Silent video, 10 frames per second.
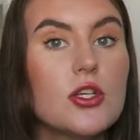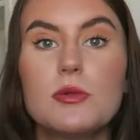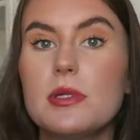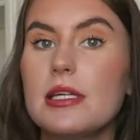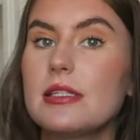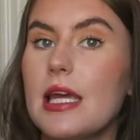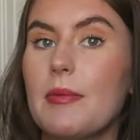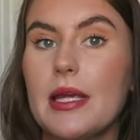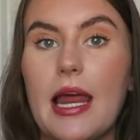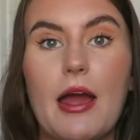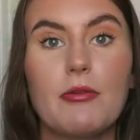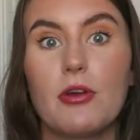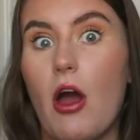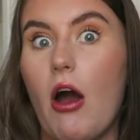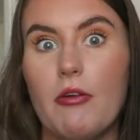Some days it would take me an hour
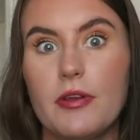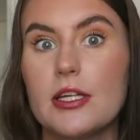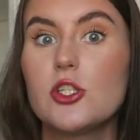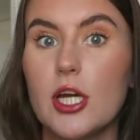and a half, like